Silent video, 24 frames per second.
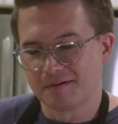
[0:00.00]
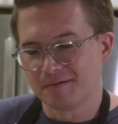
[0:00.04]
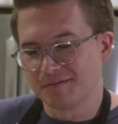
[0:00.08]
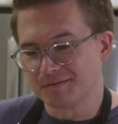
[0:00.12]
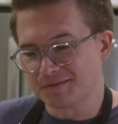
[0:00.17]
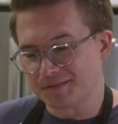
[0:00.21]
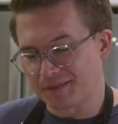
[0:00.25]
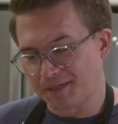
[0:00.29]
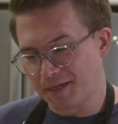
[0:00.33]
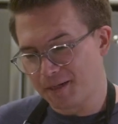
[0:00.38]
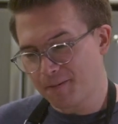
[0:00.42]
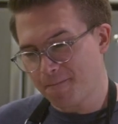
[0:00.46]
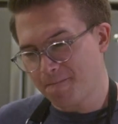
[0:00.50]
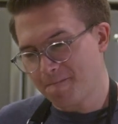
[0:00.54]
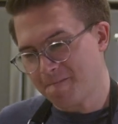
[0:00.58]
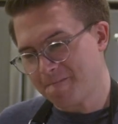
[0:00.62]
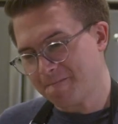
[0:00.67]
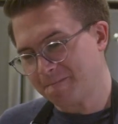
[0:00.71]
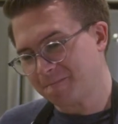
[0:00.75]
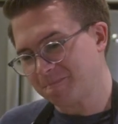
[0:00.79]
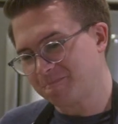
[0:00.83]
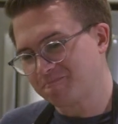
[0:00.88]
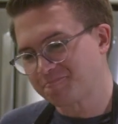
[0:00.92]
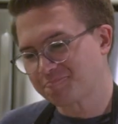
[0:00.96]
You know,
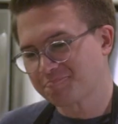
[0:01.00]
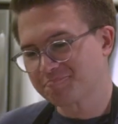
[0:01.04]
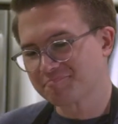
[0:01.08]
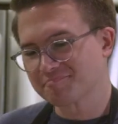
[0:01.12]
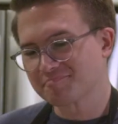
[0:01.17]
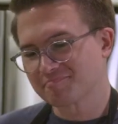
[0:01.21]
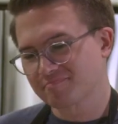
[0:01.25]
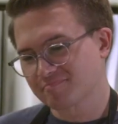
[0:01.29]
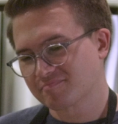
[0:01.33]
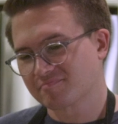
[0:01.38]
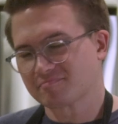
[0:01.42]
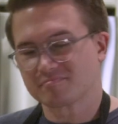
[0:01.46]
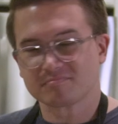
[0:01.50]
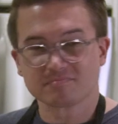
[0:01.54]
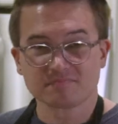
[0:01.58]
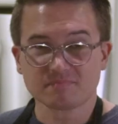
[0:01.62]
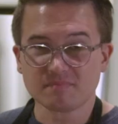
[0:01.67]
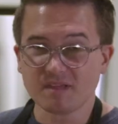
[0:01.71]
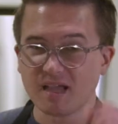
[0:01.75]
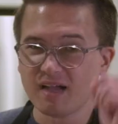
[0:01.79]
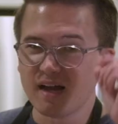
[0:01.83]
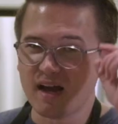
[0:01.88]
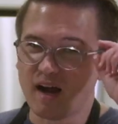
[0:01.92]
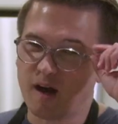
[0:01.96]

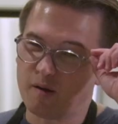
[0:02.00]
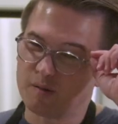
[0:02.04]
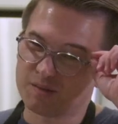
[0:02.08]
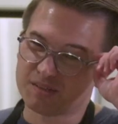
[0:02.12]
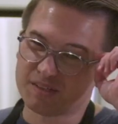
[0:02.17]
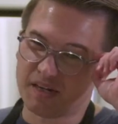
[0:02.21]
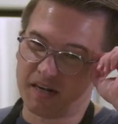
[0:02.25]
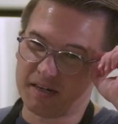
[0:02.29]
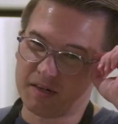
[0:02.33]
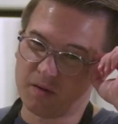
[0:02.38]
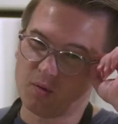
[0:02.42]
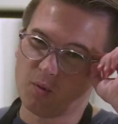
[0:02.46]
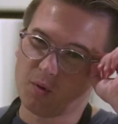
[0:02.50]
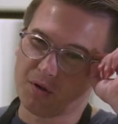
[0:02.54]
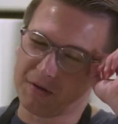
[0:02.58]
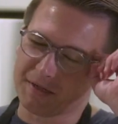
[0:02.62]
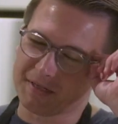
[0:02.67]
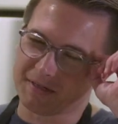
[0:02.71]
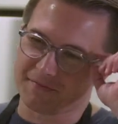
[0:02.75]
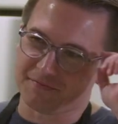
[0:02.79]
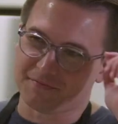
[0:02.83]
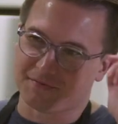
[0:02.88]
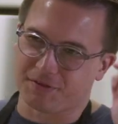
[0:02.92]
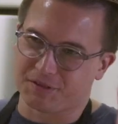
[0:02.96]
I was kind of worried
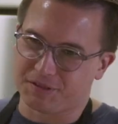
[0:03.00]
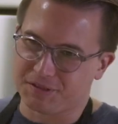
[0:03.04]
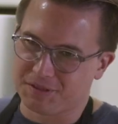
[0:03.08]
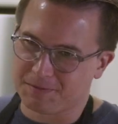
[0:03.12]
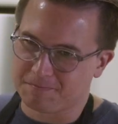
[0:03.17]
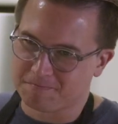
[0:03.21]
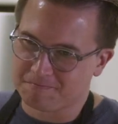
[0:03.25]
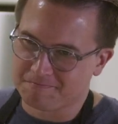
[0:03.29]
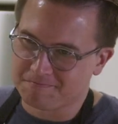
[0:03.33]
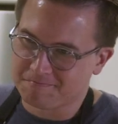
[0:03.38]
at first